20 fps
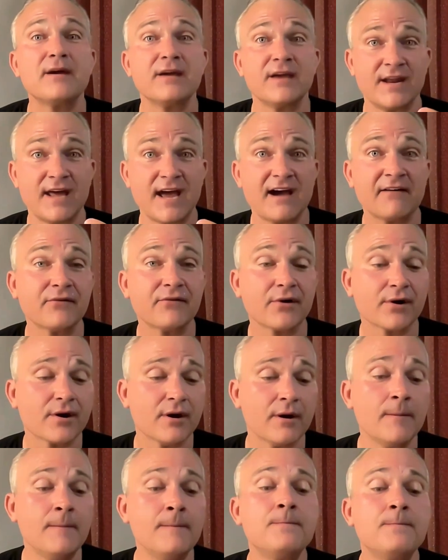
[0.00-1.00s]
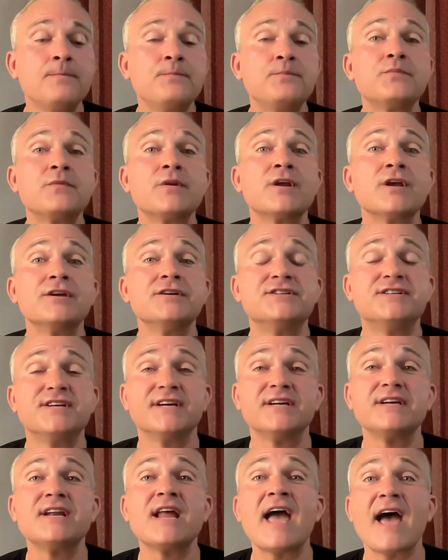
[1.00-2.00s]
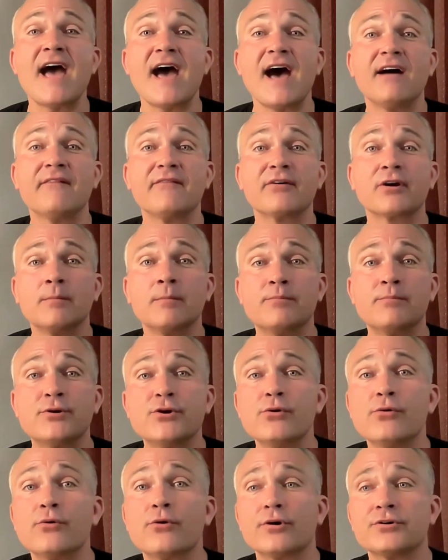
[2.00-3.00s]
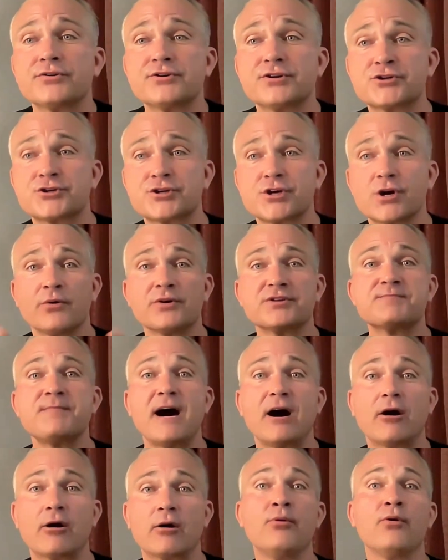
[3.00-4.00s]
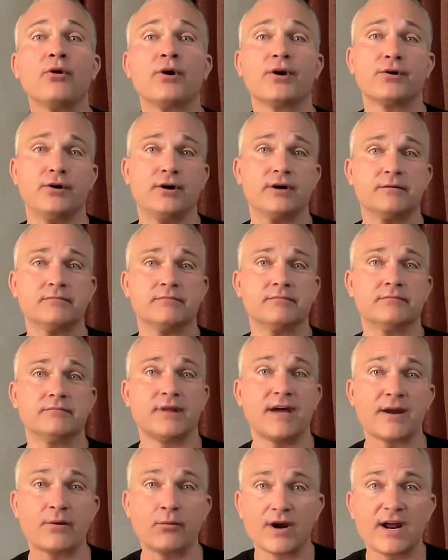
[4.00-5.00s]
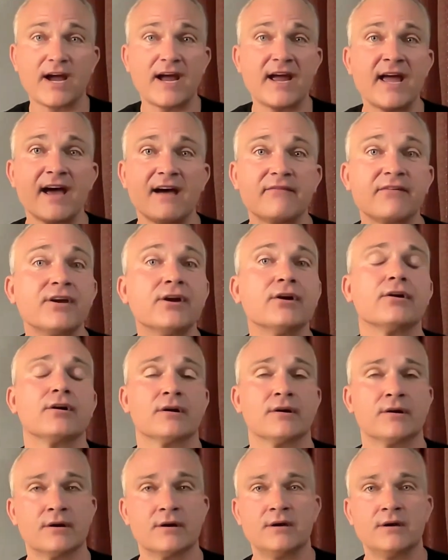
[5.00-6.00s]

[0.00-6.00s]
in Africa didn't have a computer to show his PowerPoint, like what I have here.